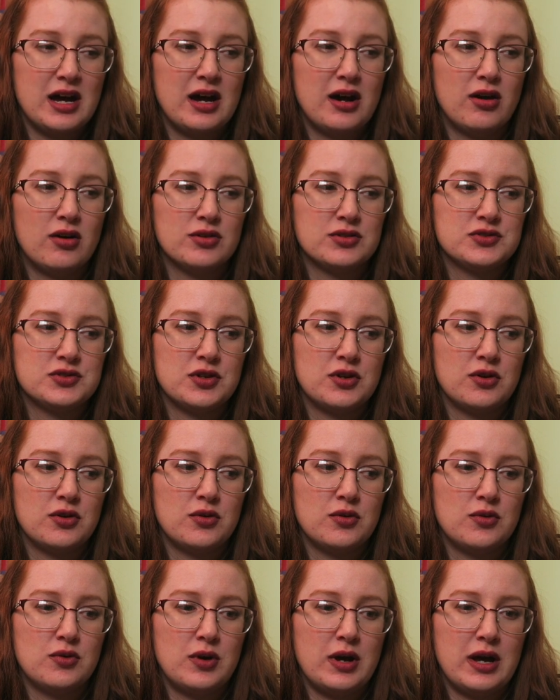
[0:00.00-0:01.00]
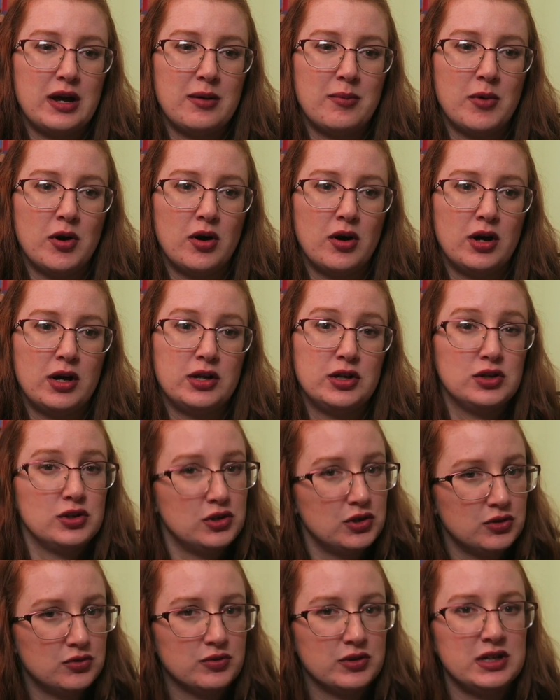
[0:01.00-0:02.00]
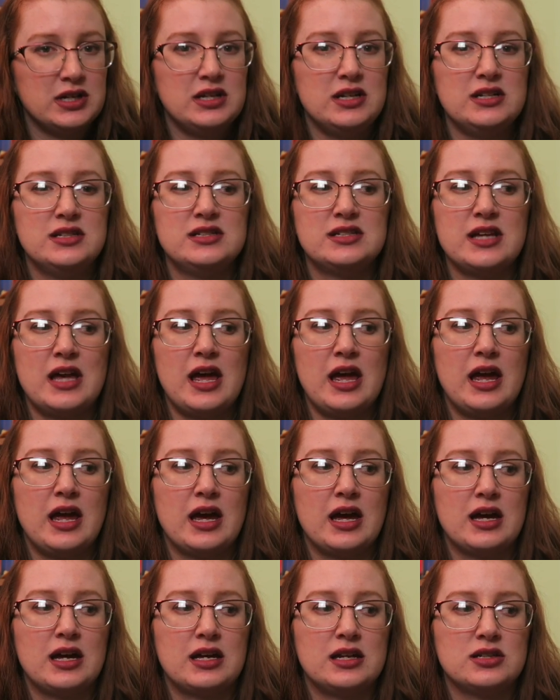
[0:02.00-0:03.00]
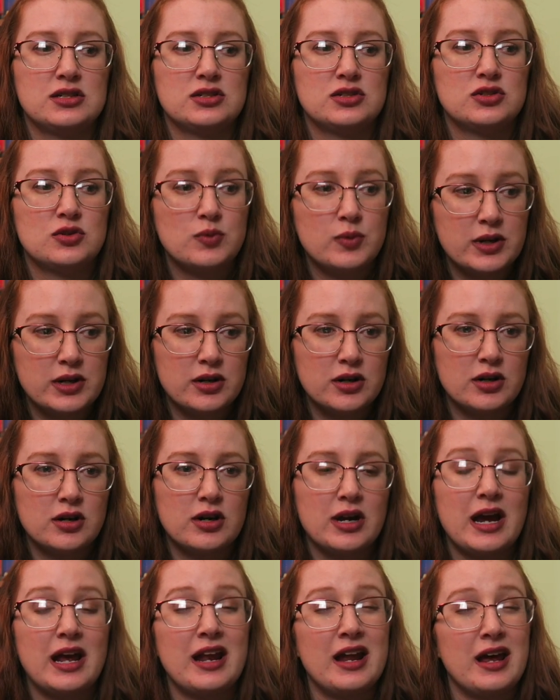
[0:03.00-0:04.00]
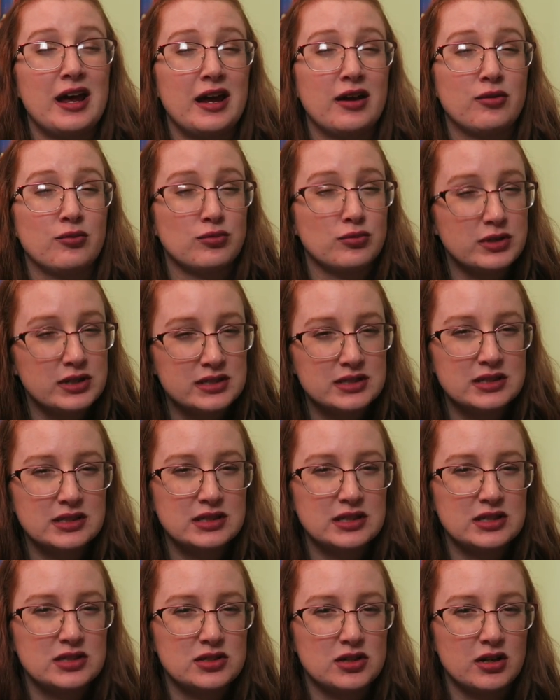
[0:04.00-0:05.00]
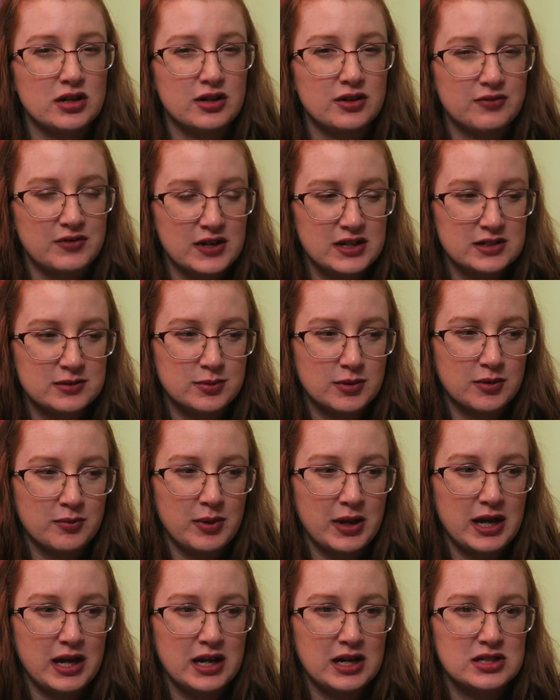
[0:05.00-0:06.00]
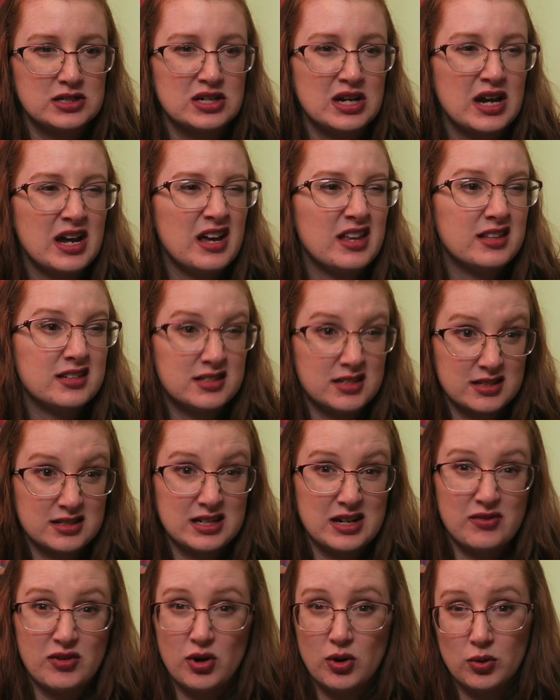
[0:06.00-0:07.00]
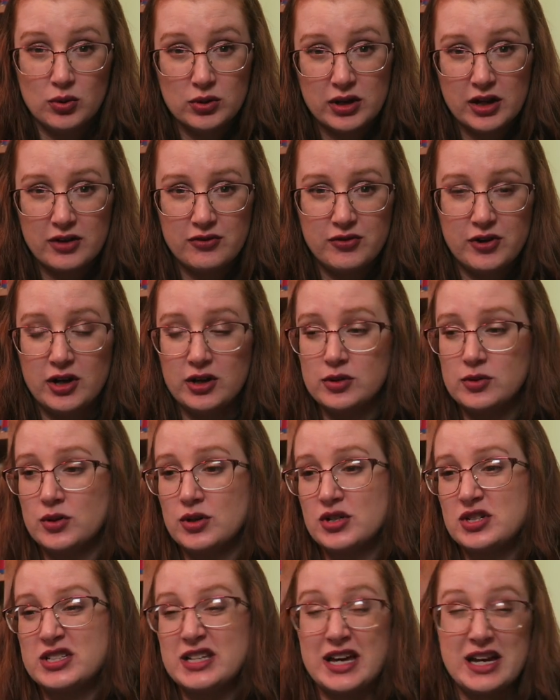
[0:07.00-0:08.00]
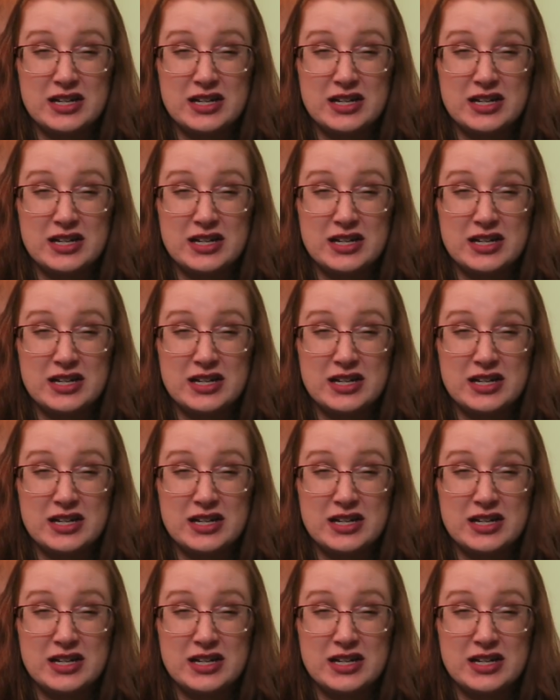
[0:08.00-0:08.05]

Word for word: I also am on Goodreads and Twitter, and I recently started a Facebook page that doesn't have a whole lot of followers.